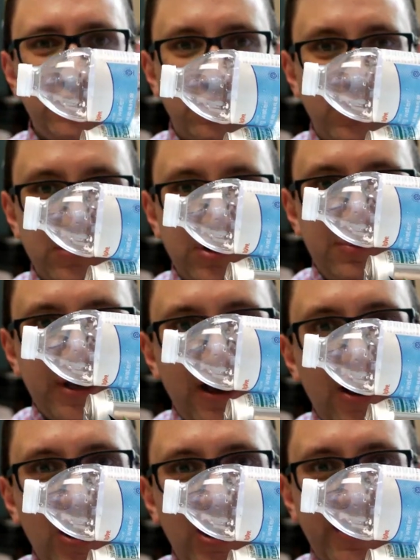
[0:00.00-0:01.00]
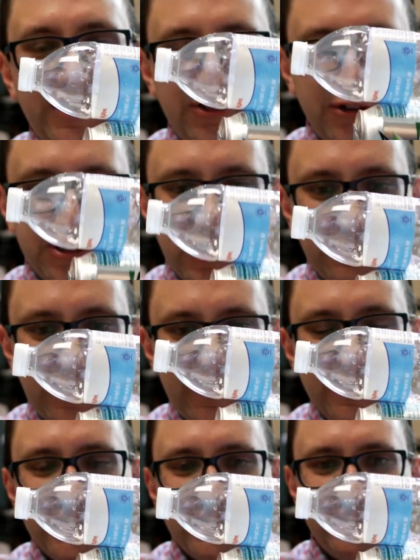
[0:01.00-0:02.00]
if you're sleeping on your
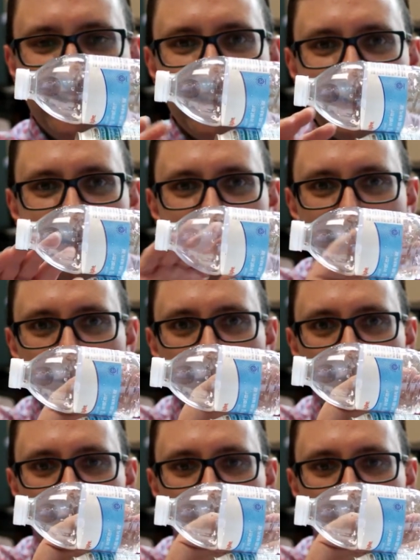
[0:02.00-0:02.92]
tummy, then